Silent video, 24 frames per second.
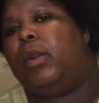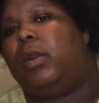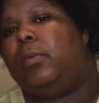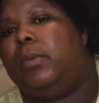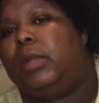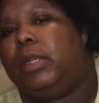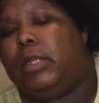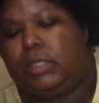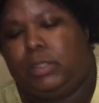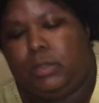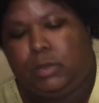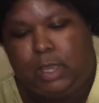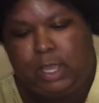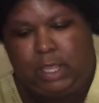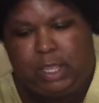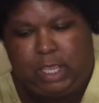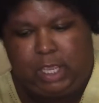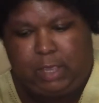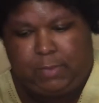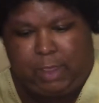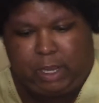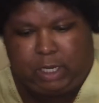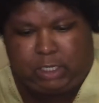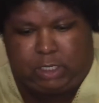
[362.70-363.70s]
I'm going to do, I think
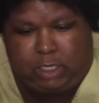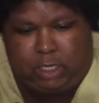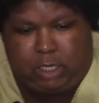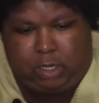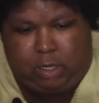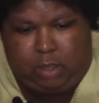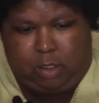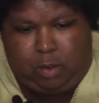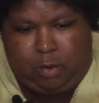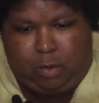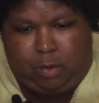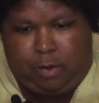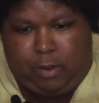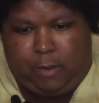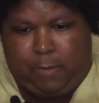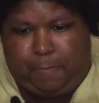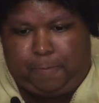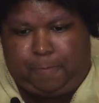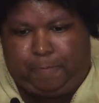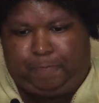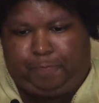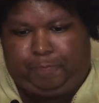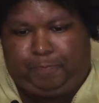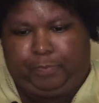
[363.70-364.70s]
I'm actually going to lower it.
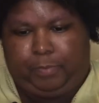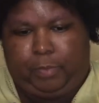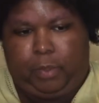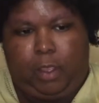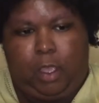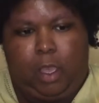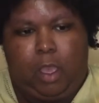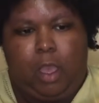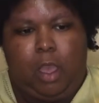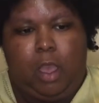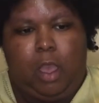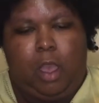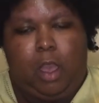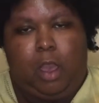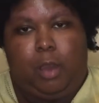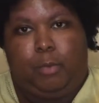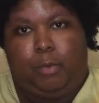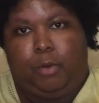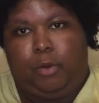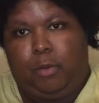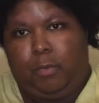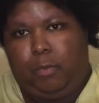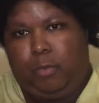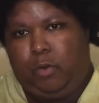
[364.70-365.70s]
I'm
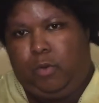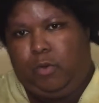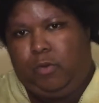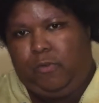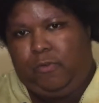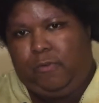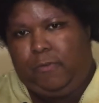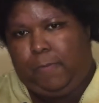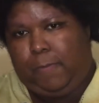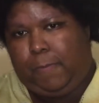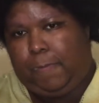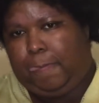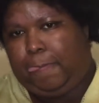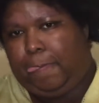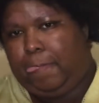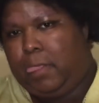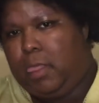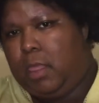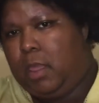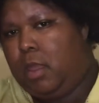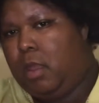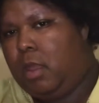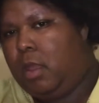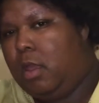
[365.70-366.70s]
going to remove
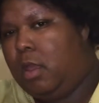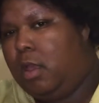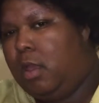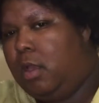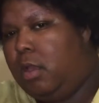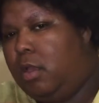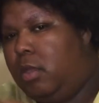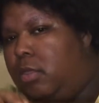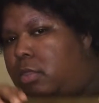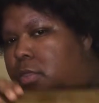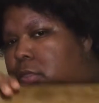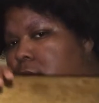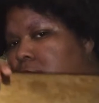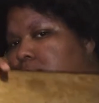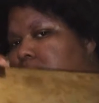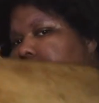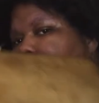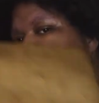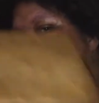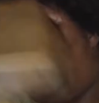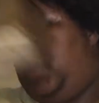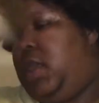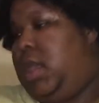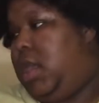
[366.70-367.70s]
this
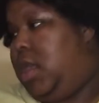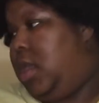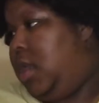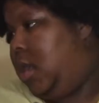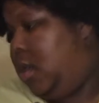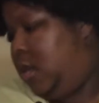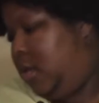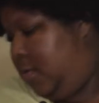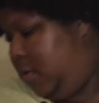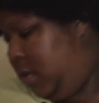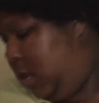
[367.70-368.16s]
pan